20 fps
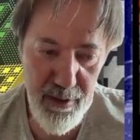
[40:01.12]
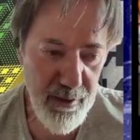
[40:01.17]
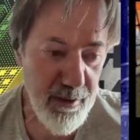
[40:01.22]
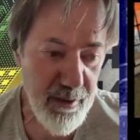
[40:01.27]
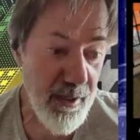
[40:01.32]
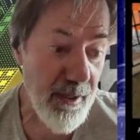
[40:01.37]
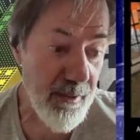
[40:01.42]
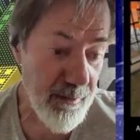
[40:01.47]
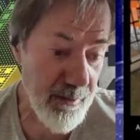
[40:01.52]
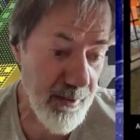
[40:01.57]

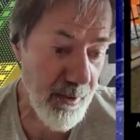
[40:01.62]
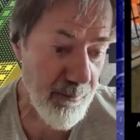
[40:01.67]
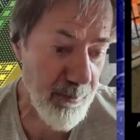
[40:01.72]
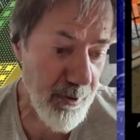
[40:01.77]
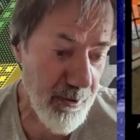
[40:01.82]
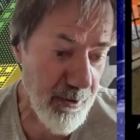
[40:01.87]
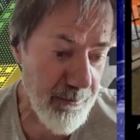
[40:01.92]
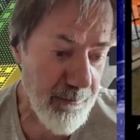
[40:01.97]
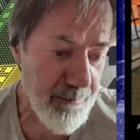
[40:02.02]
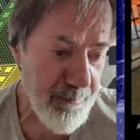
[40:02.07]
great
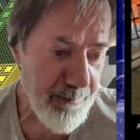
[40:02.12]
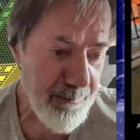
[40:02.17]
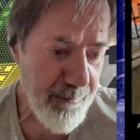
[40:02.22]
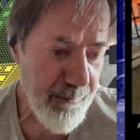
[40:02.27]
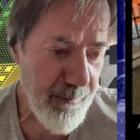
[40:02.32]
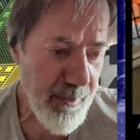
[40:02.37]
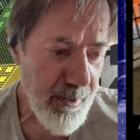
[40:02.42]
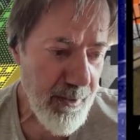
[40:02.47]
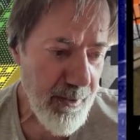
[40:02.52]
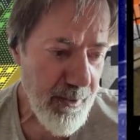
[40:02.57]
demo,
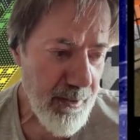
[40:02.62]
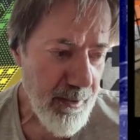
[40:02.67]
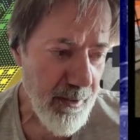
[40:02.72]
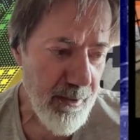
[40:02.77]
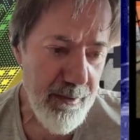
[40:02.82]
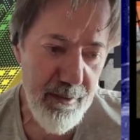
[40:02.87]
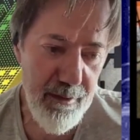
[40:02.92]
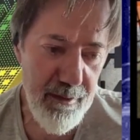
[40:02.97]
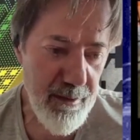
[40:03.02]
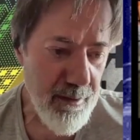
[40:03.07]

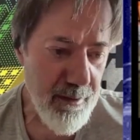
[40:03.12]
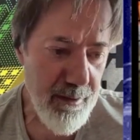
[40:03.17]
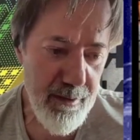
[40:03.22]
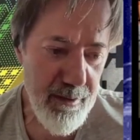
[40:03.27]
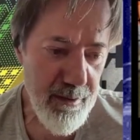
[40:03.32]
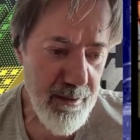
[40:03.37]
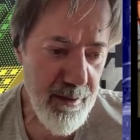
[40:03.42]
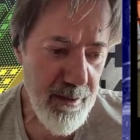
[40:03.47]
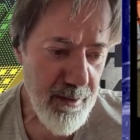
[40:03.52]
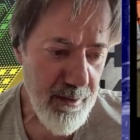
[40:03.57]
and
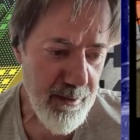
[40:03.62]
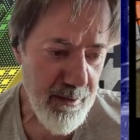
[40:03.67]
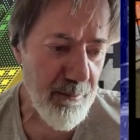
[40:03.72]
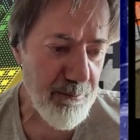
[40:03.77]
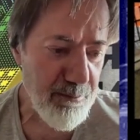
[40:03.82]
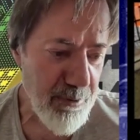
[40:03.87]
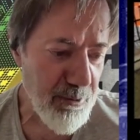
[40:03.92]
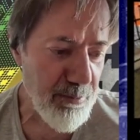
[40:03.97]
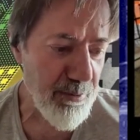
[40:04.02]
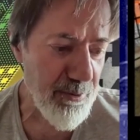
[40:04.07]

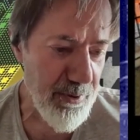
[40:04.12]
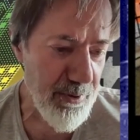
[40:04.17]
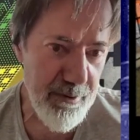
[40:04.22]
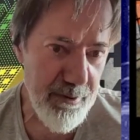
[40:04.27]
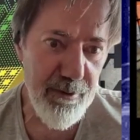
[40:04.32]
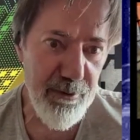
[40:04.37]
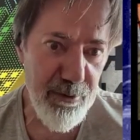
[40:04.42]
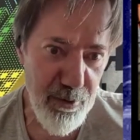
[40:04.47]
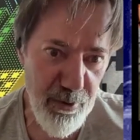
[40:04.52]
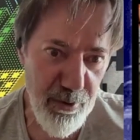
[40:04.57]
some people
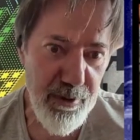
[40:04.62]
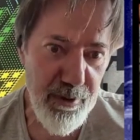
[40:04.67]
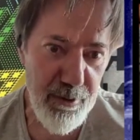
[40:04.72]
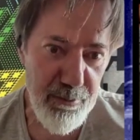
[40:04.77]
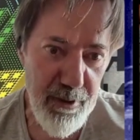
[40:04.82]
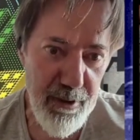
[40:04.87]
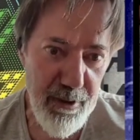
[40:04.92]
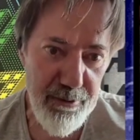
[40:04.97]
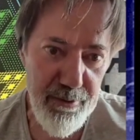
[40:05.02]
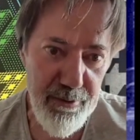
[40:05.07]
still talk
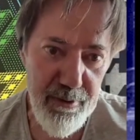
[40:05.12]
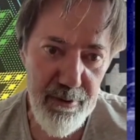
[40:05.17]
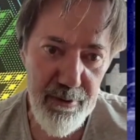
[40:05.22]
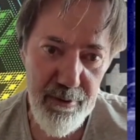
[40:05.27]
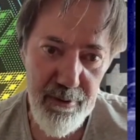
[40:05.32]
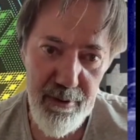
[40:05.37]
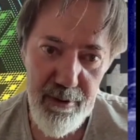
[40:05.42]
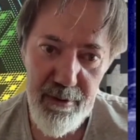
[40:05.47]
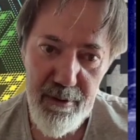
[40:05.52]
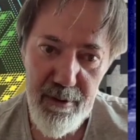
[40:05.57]
about it, you
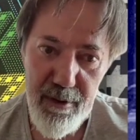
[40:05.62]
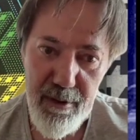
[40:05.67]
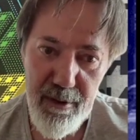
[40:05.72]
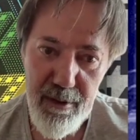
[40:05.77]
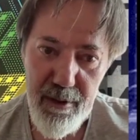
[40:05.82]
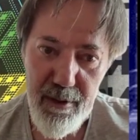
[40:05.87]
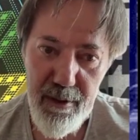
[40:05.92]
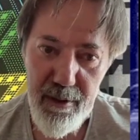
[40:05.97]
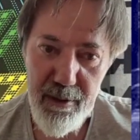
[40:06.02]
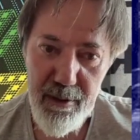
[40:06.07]
know.
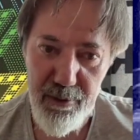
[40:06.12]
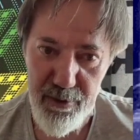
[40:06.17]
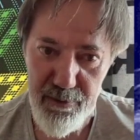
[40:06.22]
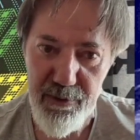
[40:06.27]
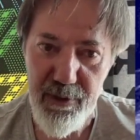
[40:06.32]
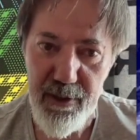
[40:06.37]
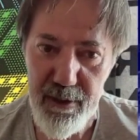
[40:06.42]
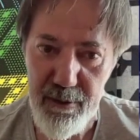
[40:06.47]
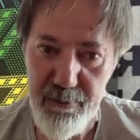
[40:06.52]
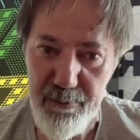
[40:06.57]
It was
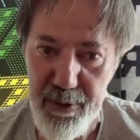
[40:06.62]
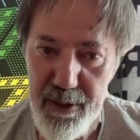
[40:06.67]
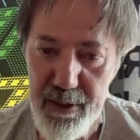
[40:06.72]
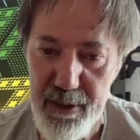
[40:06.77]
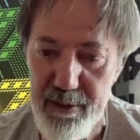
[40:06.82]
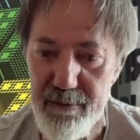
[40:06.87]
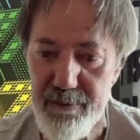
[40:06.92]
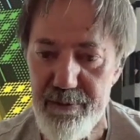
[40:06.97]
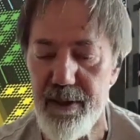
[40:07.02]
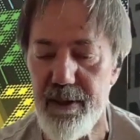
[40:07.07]
very
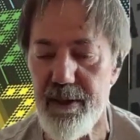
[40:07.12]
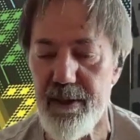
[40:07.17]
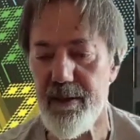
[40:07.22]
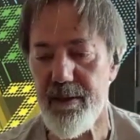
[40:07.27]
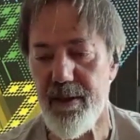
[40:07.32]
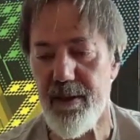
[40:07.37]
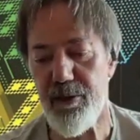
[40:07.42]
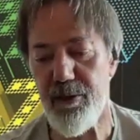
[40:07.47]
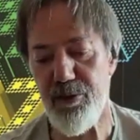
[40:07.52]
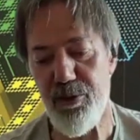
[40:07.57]
impressive. And
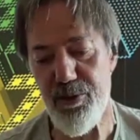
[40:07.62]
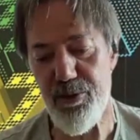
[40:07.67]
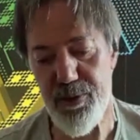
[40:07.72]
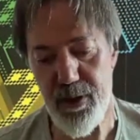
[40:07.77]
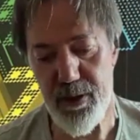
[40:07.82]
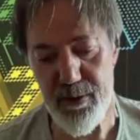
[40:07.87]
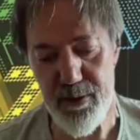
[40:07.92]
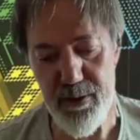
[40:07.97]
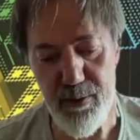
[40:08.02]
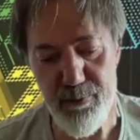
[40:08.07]
Intel used
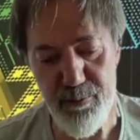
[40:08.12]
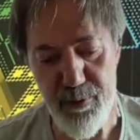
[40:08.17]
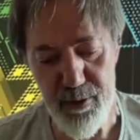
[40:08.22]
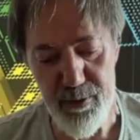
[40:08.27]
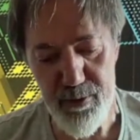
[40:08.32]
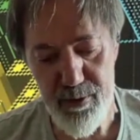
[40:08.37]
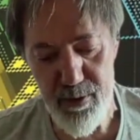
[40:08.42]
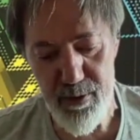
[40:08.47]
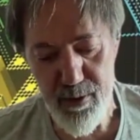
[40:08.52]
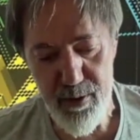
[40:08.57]
that
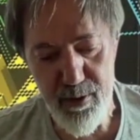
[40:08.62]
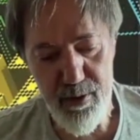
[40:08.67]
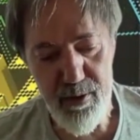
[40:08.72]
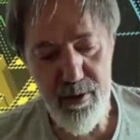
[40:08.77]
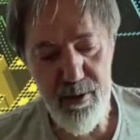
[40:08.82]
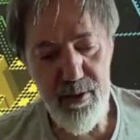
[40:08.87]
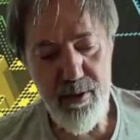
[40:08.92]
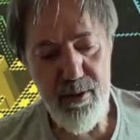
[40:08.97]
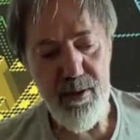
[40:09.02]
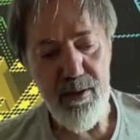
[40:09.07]
demo
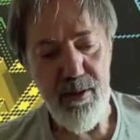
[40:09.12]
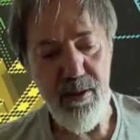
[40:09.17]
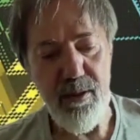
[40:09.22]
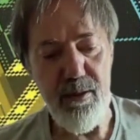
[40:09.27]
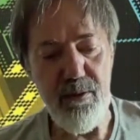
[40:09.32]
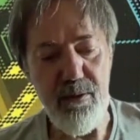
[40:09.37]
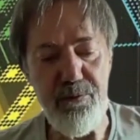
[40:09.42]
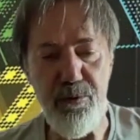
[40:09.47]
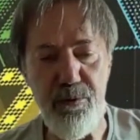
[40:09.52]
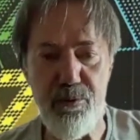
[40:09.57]

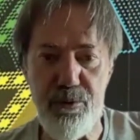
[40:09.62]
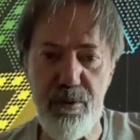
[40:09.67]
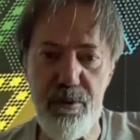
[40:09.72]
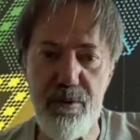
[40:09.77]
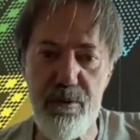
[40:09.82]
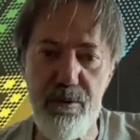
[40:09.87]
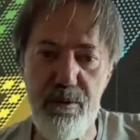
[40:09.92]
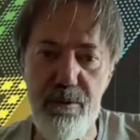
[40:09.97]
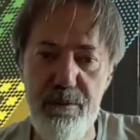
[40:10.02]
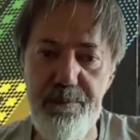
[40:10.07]
for
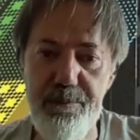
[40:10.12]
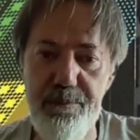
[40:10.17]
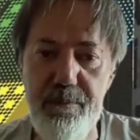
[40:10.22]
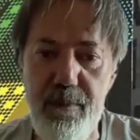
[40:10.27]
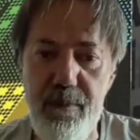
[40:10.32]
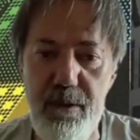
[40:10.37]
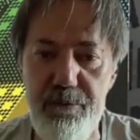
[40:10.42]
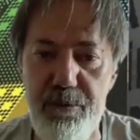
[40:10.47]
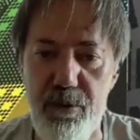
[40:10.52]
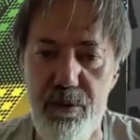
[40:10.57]
the
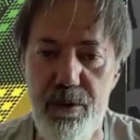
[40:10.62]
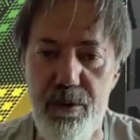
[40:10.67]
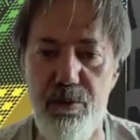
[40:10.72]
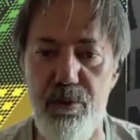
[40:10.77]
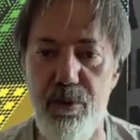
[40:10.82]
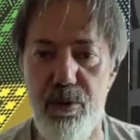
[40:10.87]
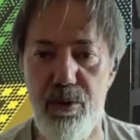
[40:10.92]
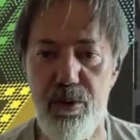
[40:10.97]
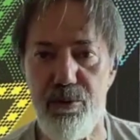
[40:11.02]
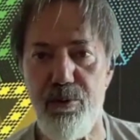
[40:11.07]

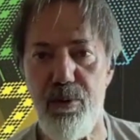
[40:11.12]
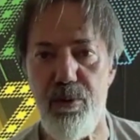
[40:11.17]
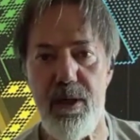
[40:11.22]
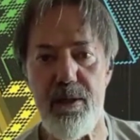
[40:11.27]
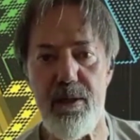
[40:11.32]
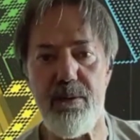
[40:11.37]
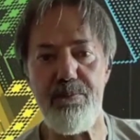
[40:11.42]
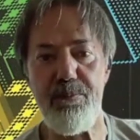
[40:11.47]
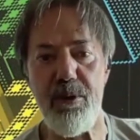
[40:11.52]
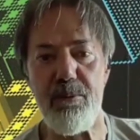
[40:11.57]

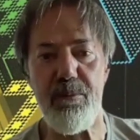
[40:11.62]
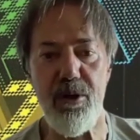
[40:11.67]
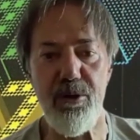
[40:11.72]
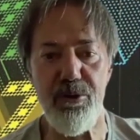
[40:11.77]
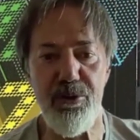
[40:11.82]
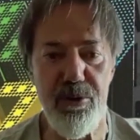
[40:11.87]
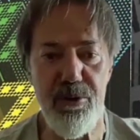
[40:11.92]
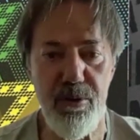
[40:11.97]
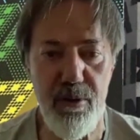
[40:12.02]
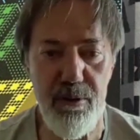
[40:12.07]
worldwide
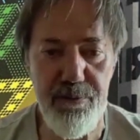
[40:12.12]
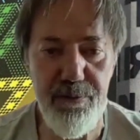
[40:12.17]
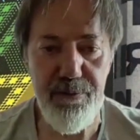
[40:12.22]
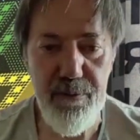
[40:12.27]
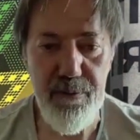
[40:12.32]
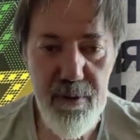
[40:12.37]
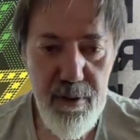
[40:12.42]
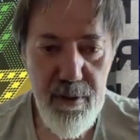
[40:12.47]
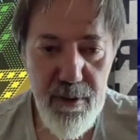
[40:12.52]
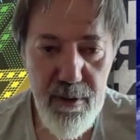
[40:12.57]
promotion of
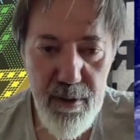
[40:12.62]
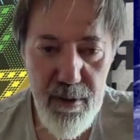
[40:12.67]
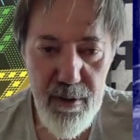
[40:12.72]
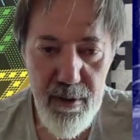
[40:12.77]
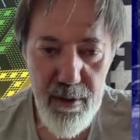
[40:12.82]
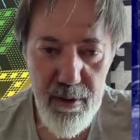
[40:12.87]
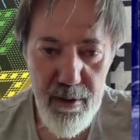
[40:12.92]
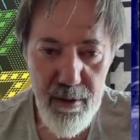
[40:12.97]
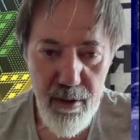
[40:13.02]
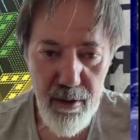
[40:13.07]

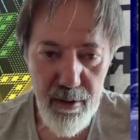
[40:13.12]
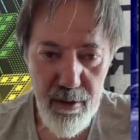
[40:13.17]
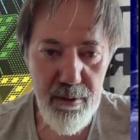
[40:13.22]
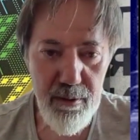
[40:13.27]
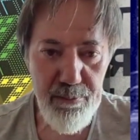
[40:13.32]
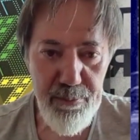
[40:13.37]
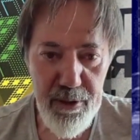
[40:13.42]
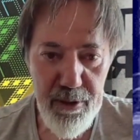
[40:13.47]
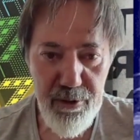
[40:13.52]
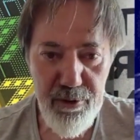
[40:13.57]
the
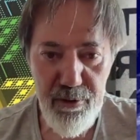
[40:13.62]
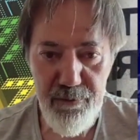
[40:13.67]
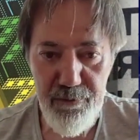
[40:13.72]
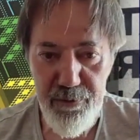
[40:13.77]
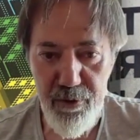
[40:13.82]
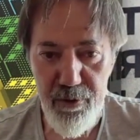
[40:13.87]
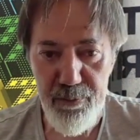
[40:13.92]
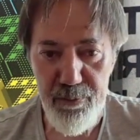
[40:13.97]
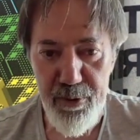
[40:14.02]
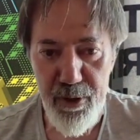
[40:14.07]
Pentium
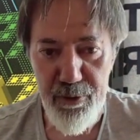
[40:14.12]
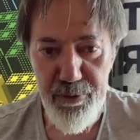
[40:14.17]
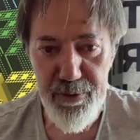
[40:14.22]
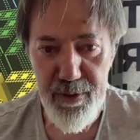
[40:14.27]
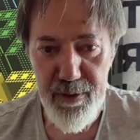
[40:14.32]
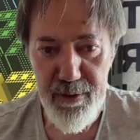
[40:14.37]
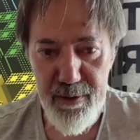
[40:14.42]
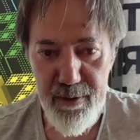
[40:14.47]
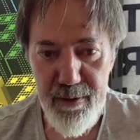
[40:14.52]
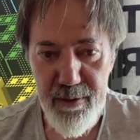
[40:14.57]
4
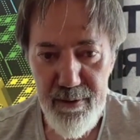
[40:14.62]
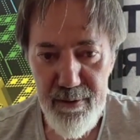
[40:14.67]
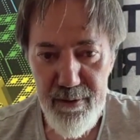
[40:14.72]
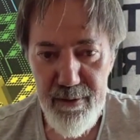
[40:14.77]
processor,